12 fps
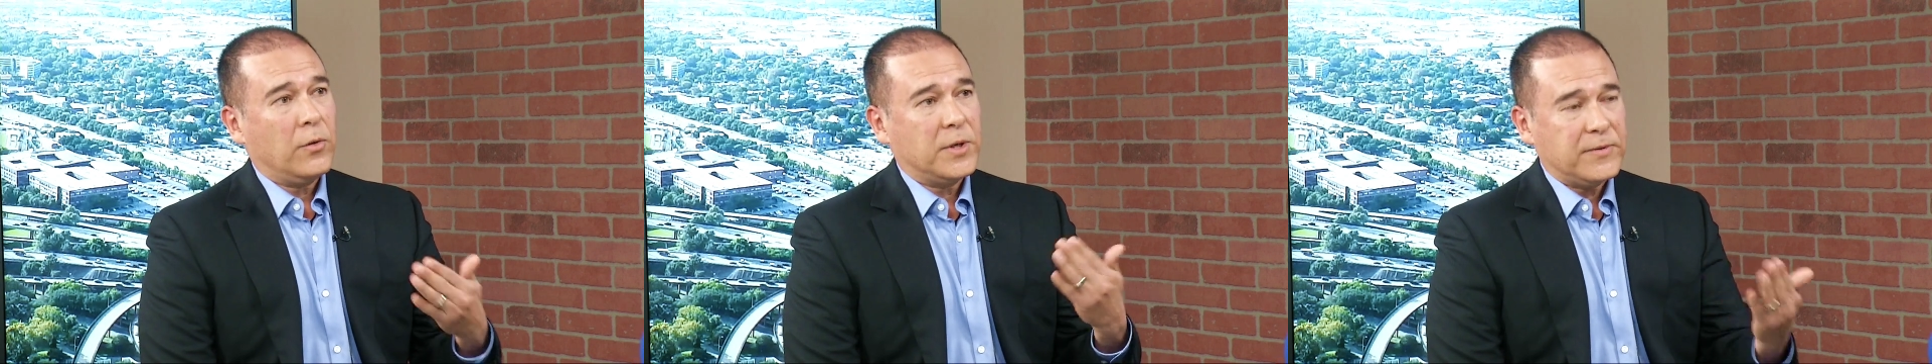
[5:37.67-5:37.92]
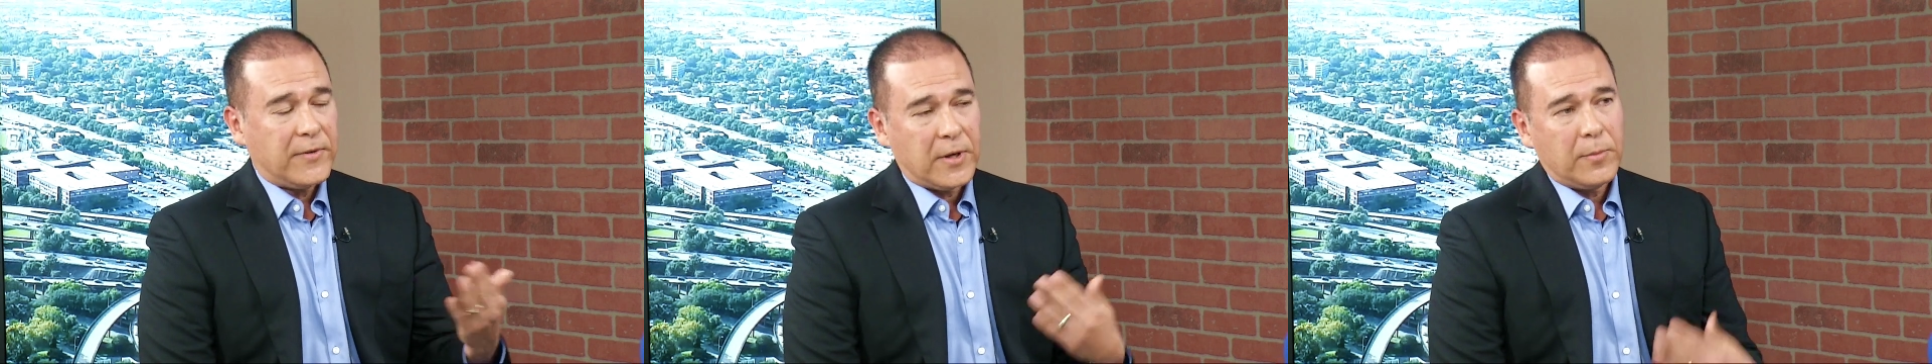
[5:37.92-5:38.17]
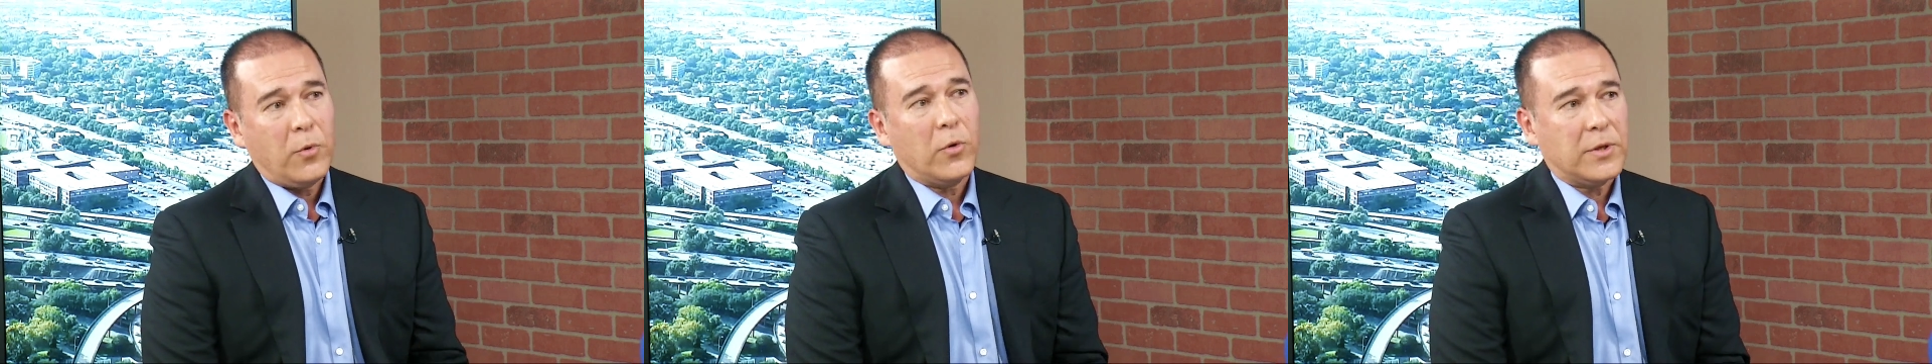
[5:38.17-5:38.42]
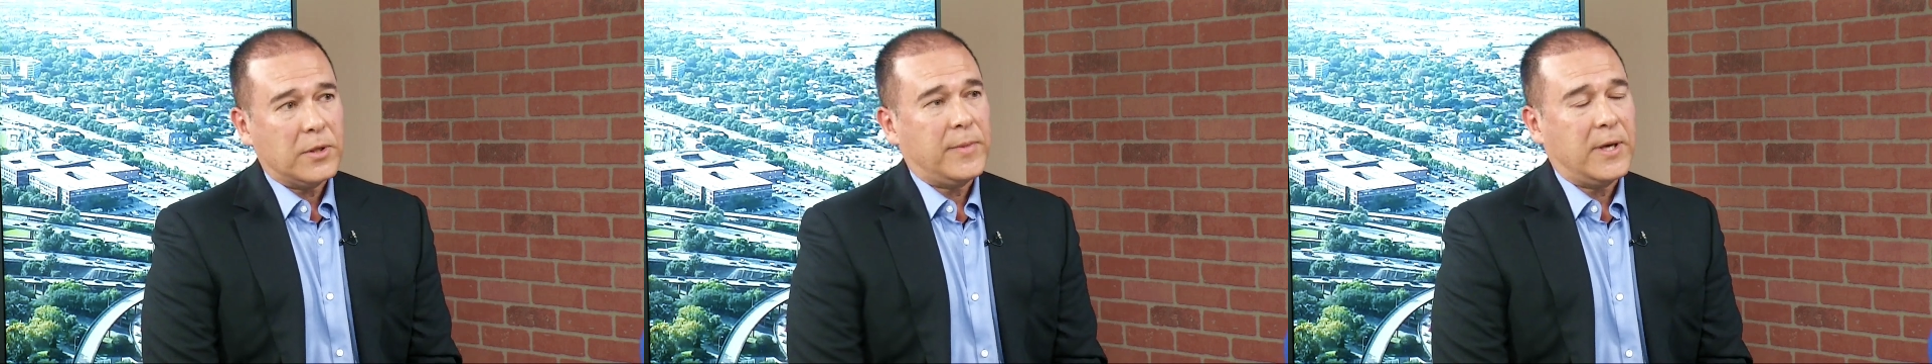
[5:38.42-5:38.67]
And it's very
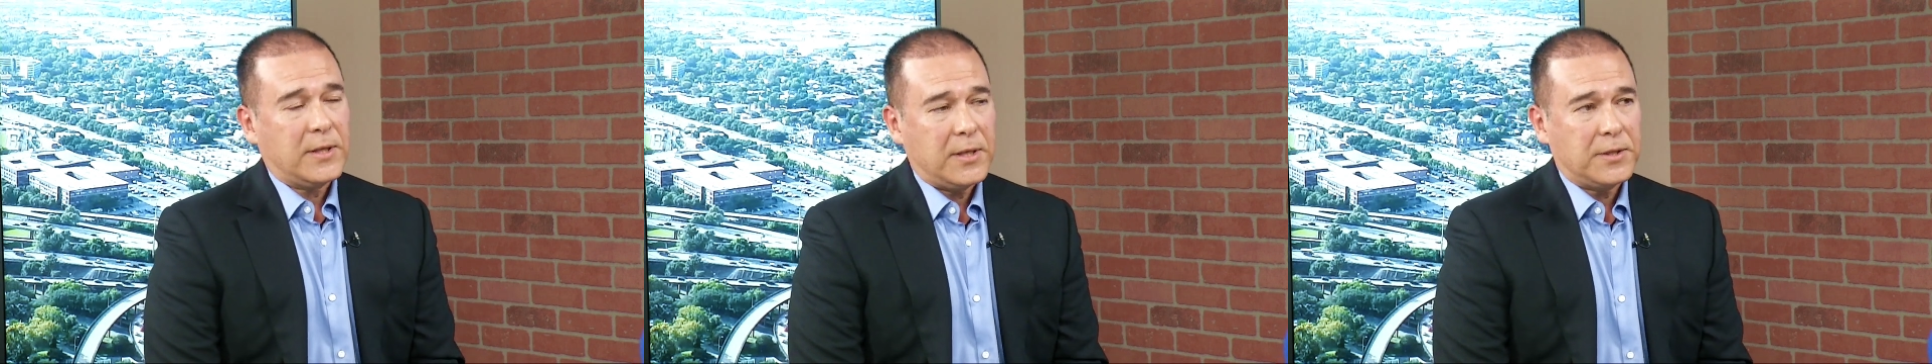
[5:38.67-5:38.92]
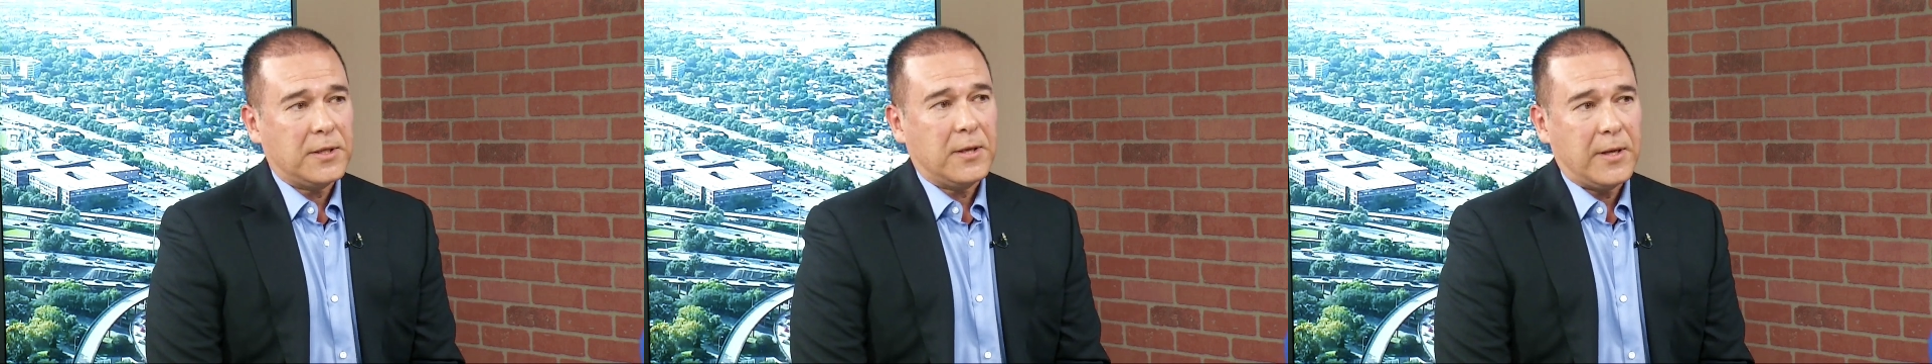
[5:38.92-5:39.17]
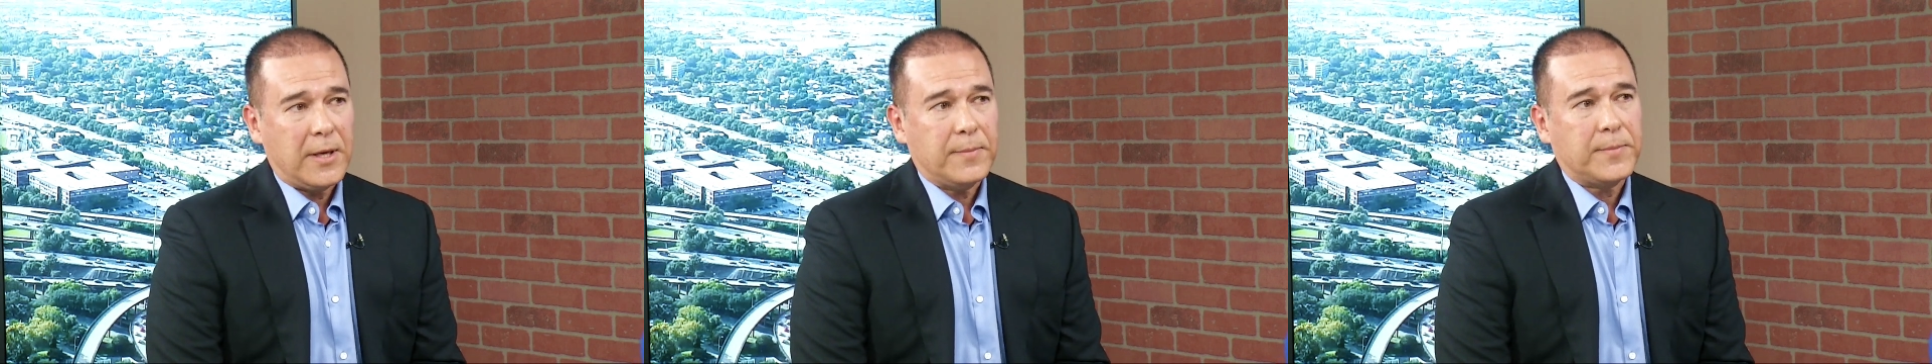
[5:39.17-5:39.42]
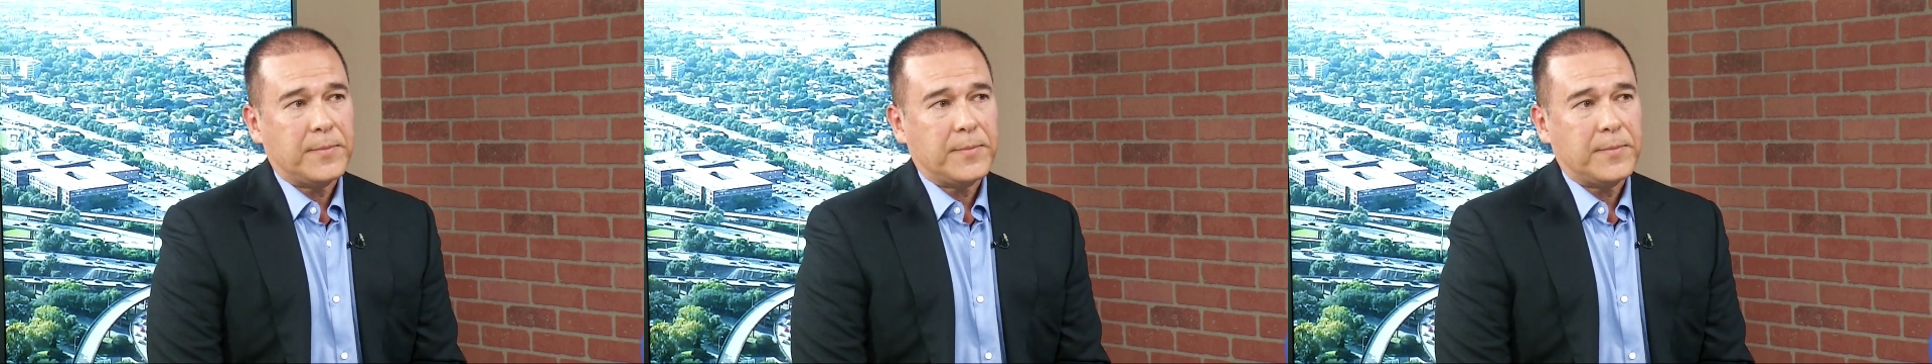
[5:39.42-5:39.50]
important to pay attention to that.